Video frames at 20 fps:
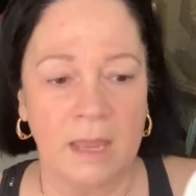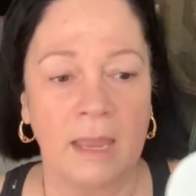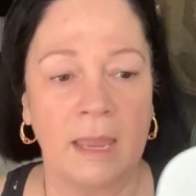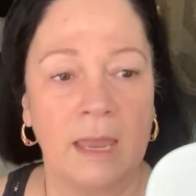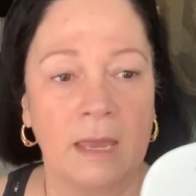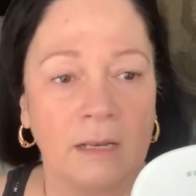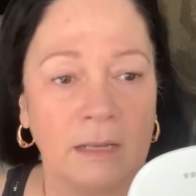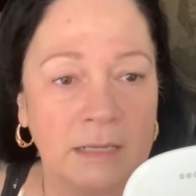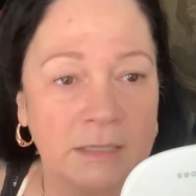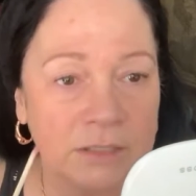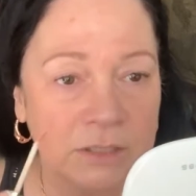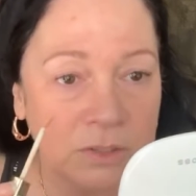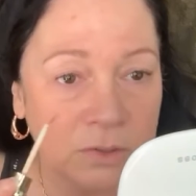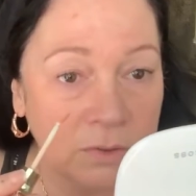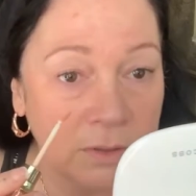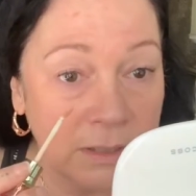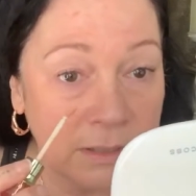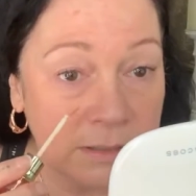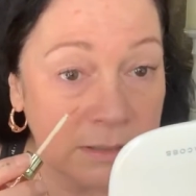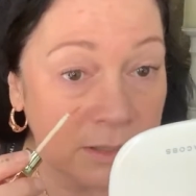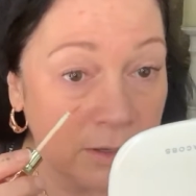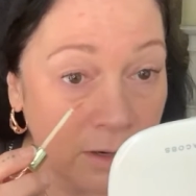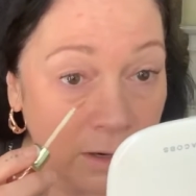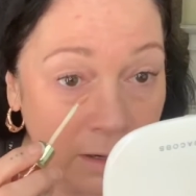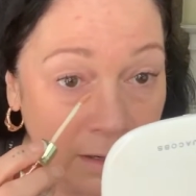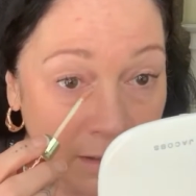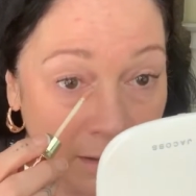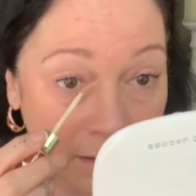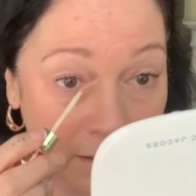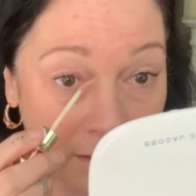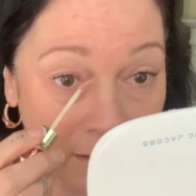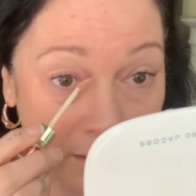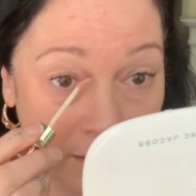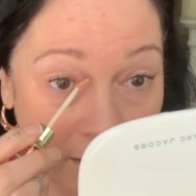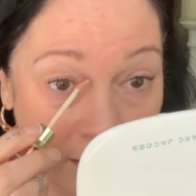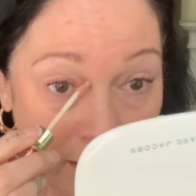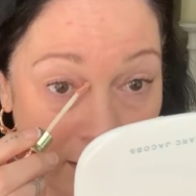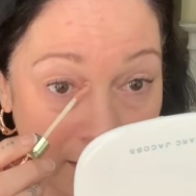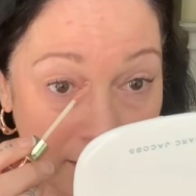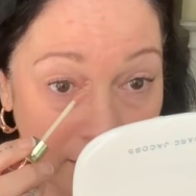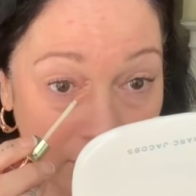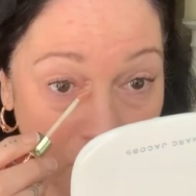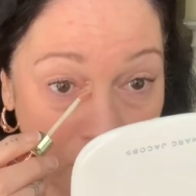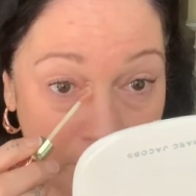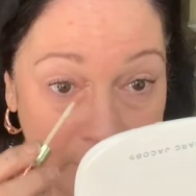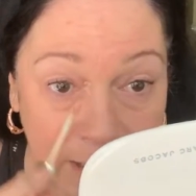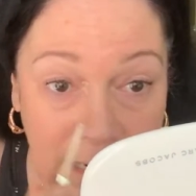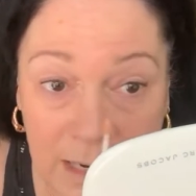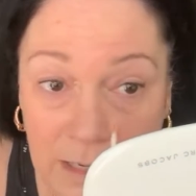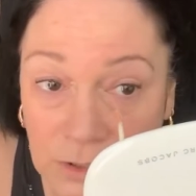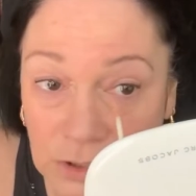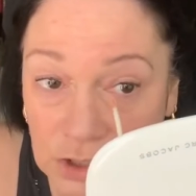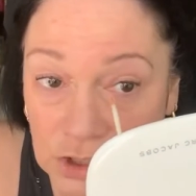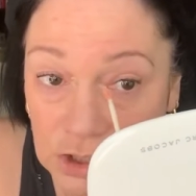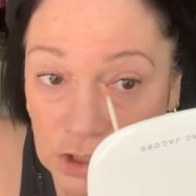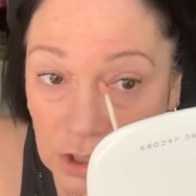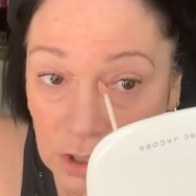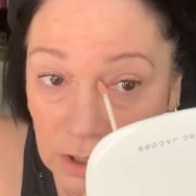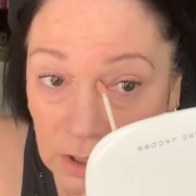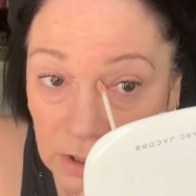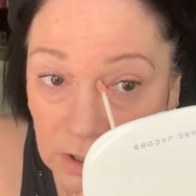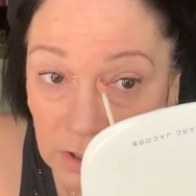And let's do this here. A little peach.